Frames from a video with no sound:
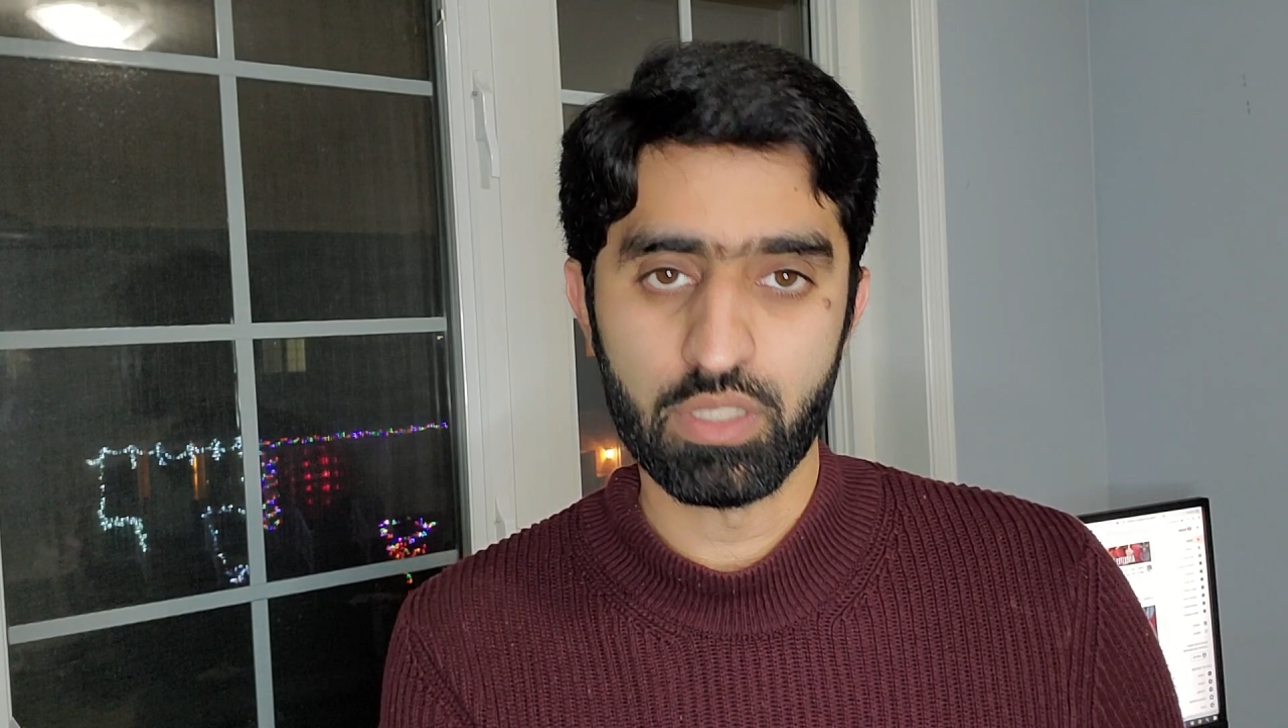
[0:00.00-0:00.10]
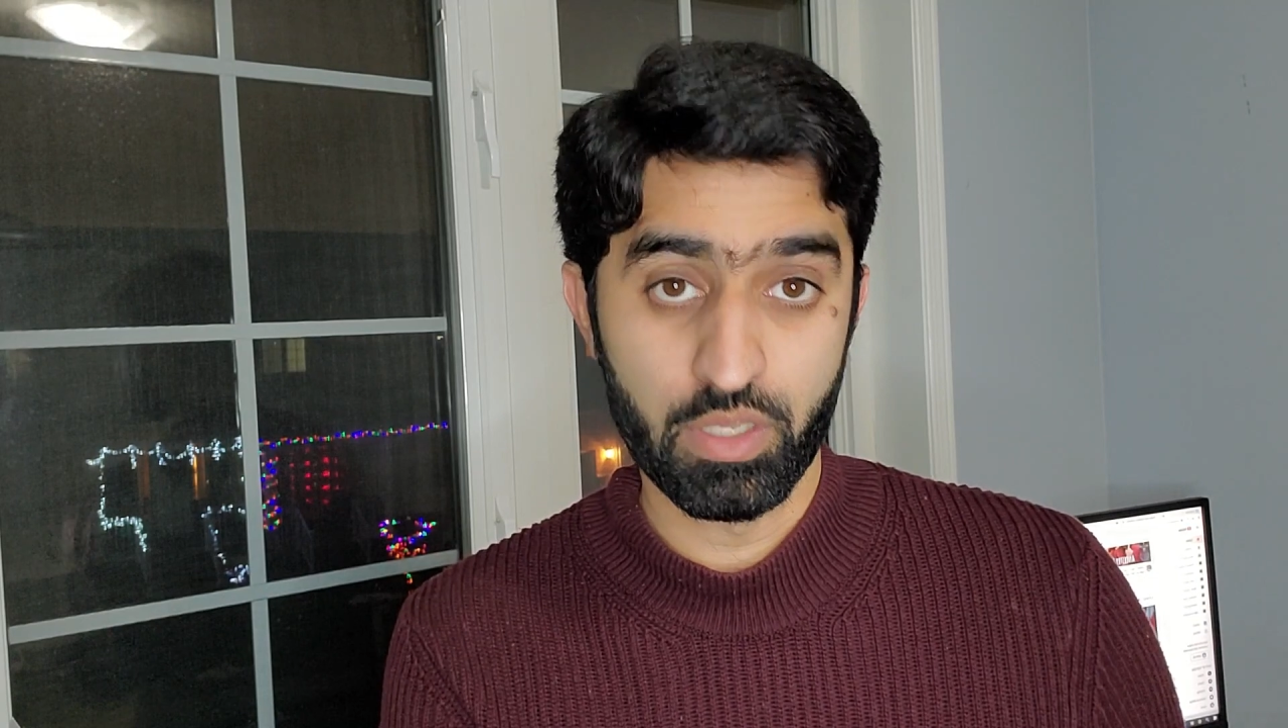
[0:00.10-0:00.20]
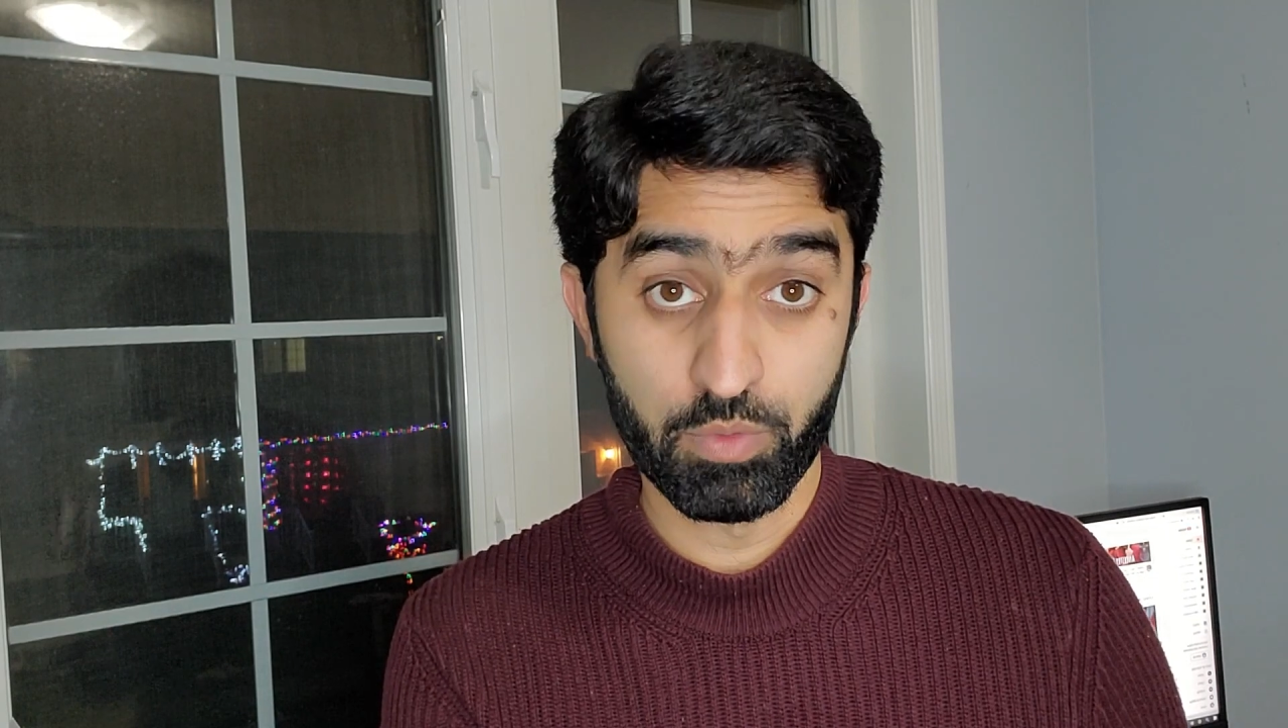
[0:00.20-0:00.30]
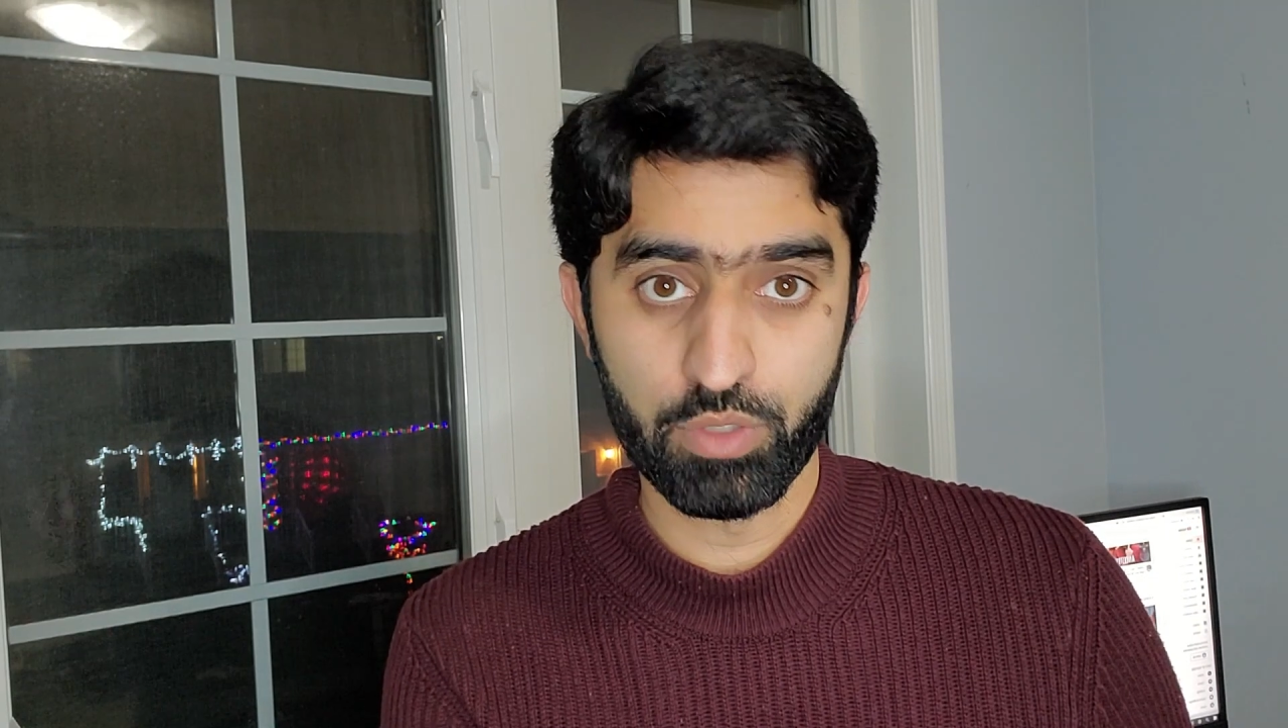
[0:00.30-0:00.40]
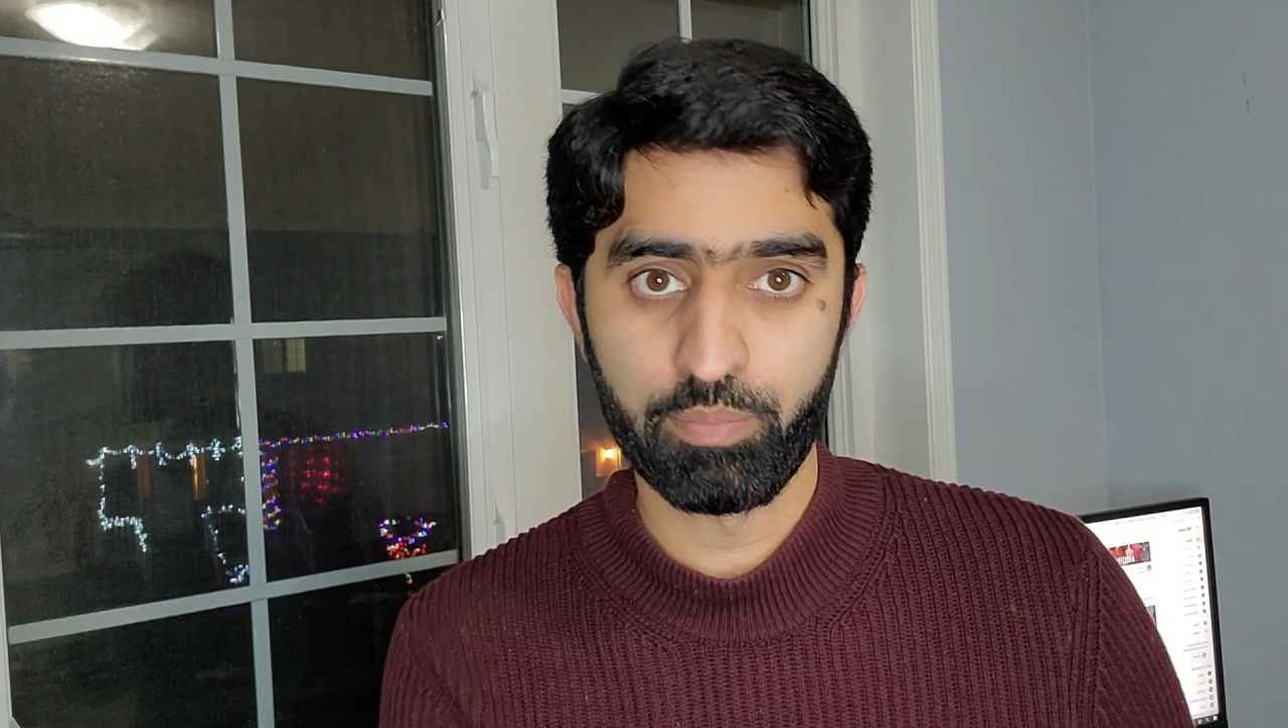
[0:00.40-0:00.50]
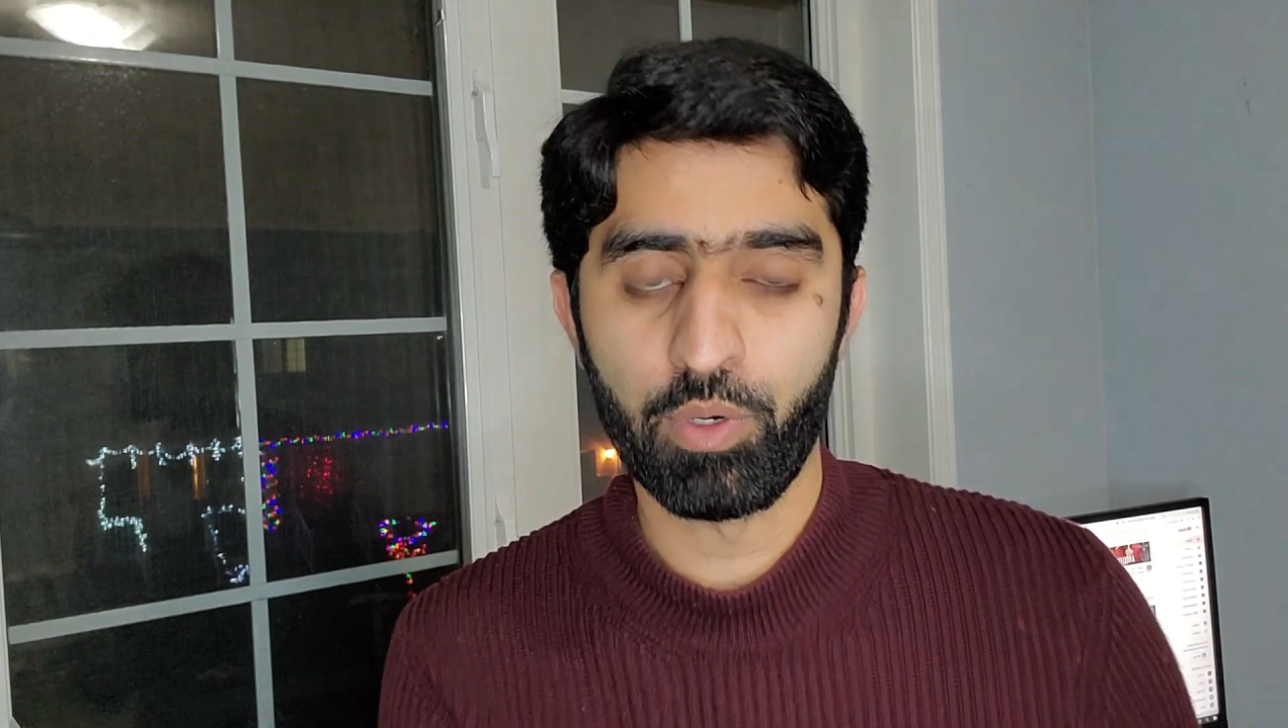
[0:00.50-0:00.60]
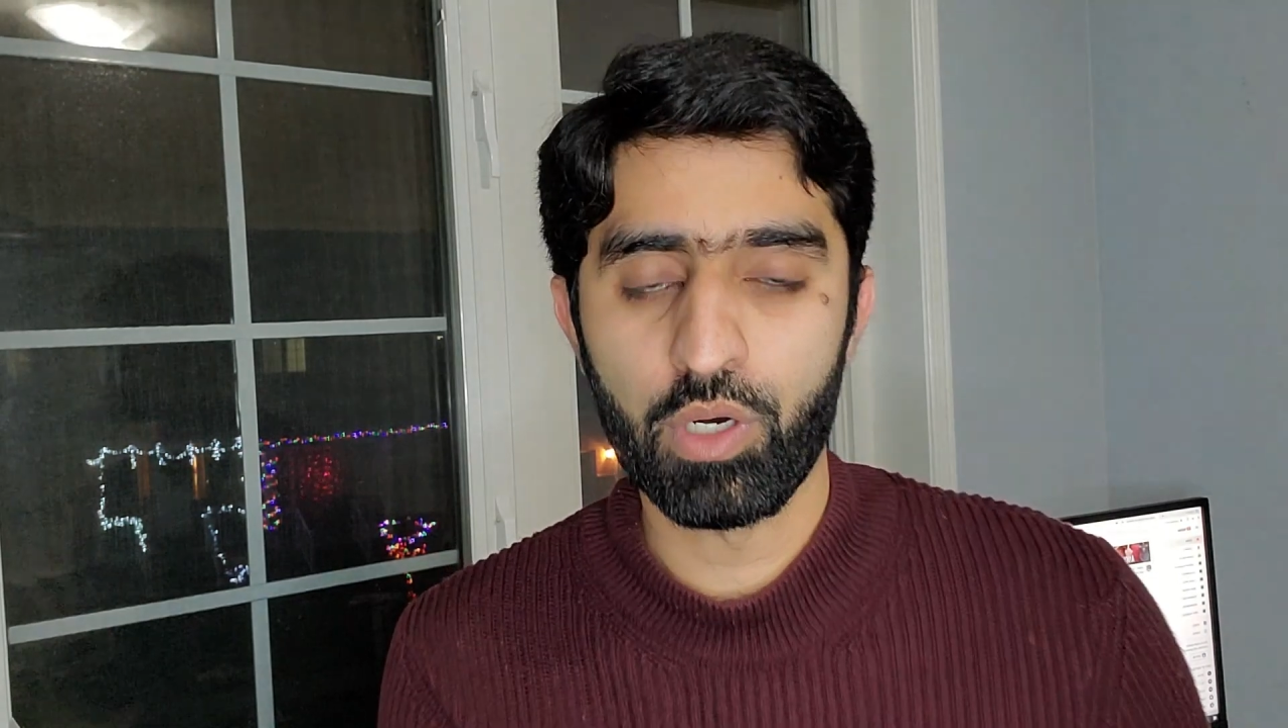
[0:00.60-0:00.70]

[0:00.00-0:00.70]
there was a